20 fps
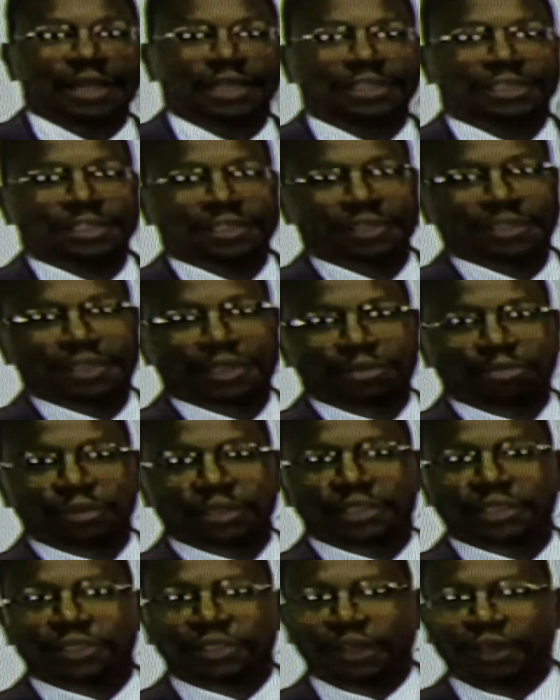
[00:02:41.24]
is a
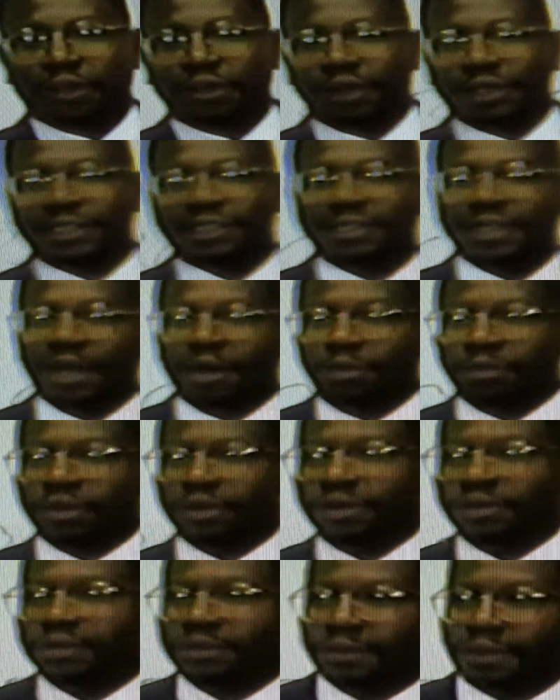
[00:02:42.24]
mysterious
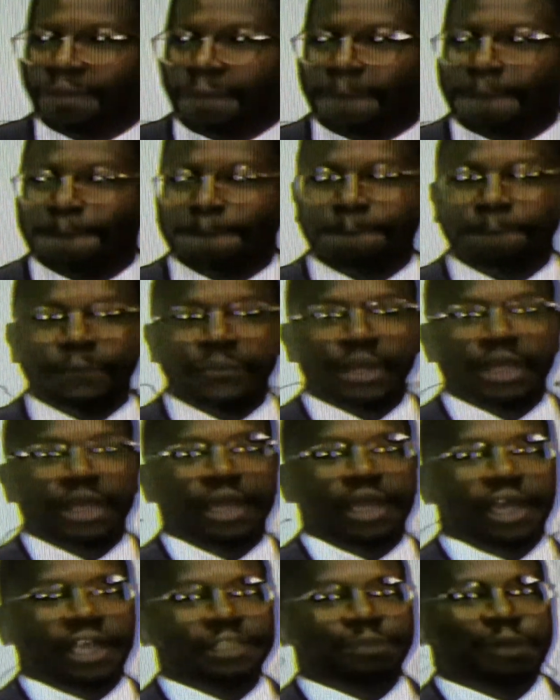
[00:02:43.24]
number
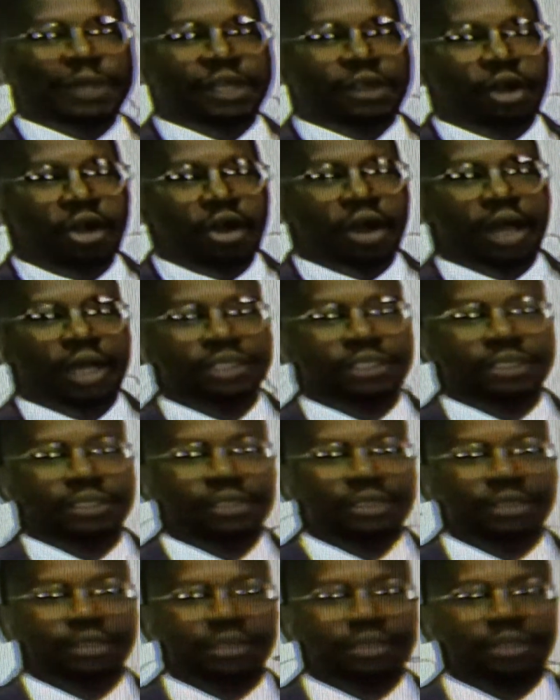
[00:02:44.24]
is because
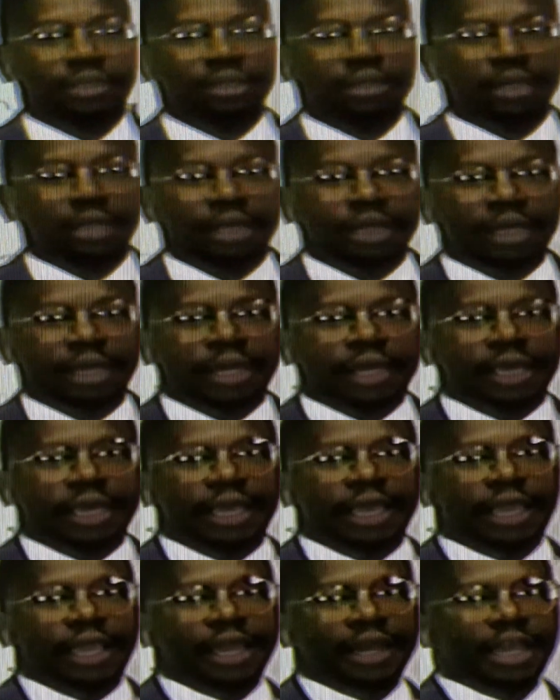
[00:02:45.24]

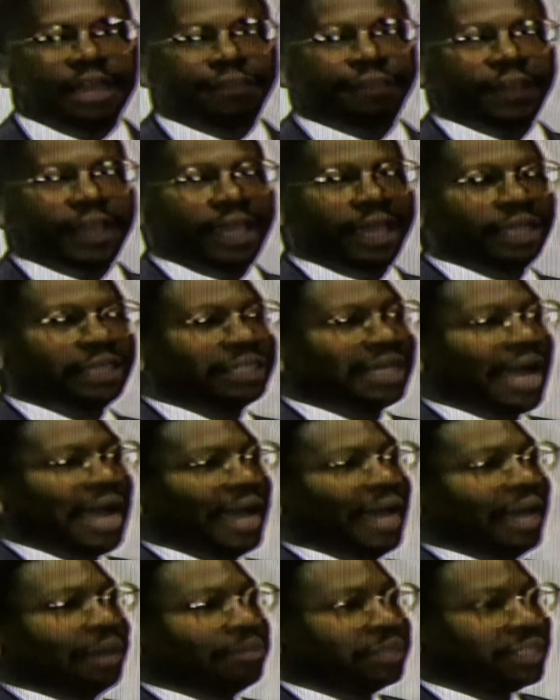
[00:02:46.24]
anything
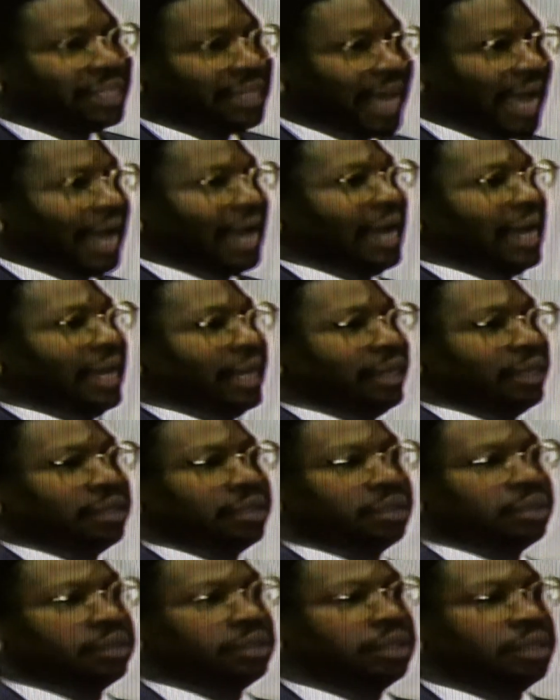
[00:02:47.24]
times 9
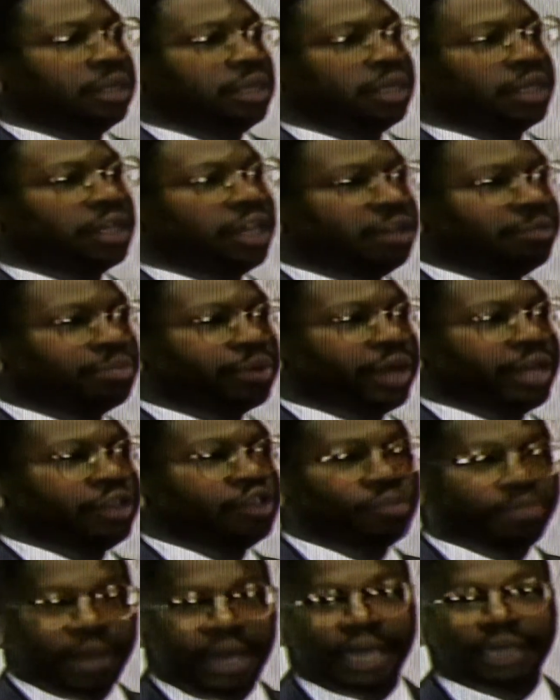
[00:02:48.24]
can bring
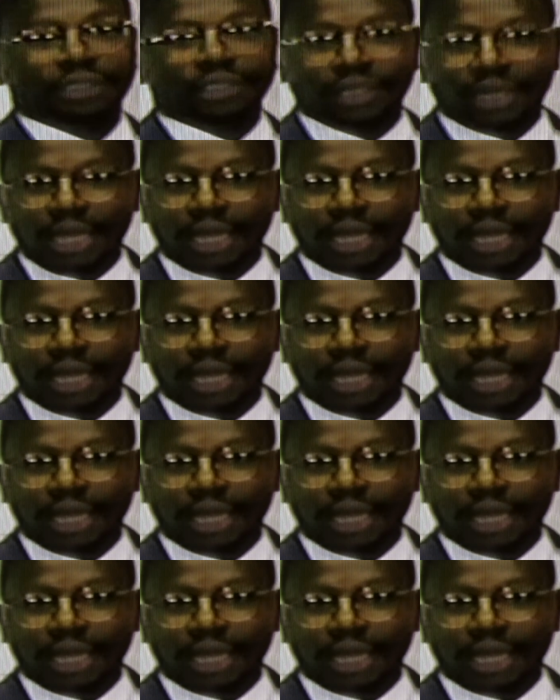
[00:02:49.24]
you back to 9.